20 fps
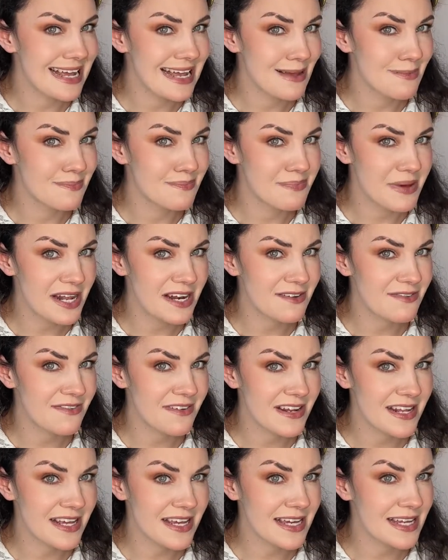
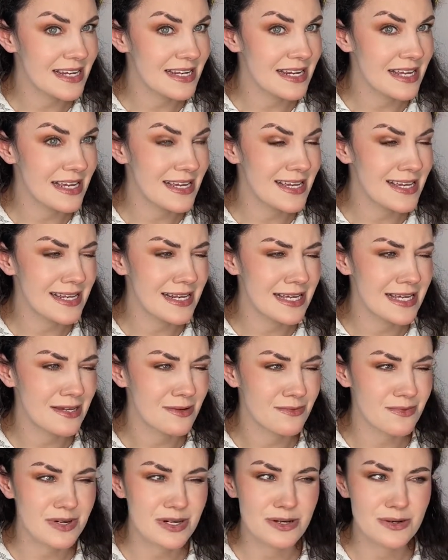benefiting in any
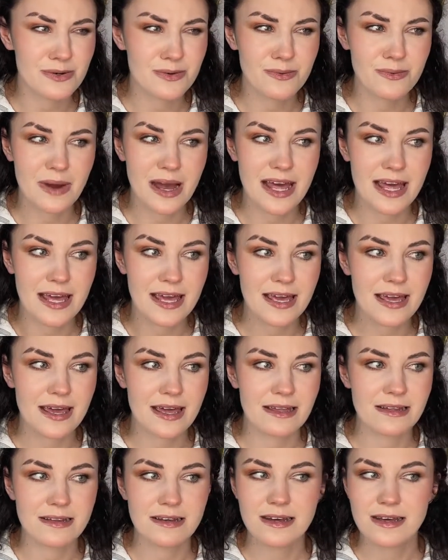real way.